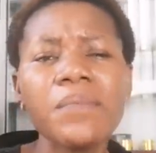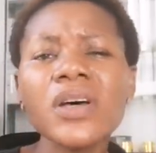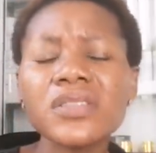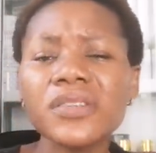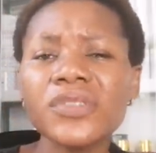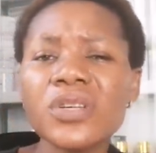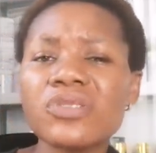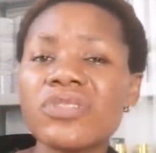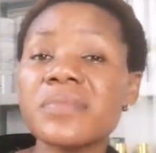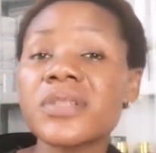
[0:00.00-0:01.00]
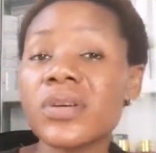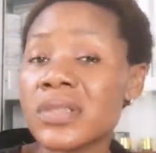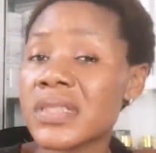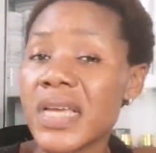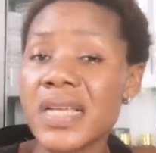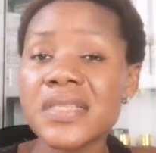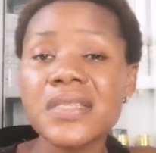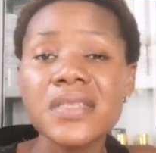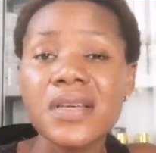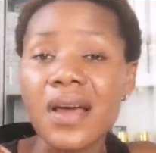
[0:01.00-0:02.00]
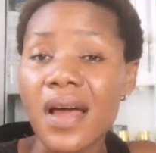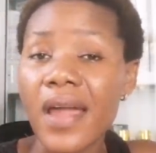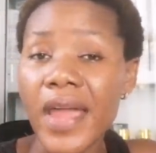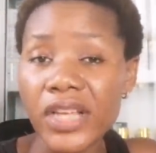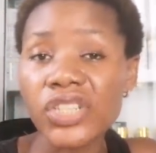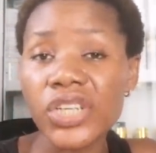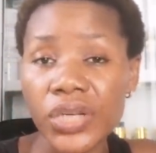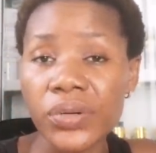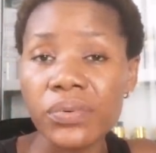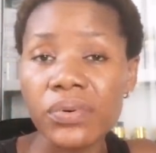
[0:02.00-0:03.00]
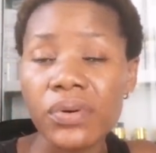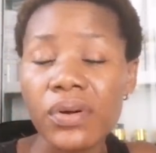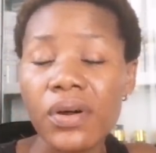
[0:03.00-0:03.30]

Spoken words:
most of those creams contains HQ.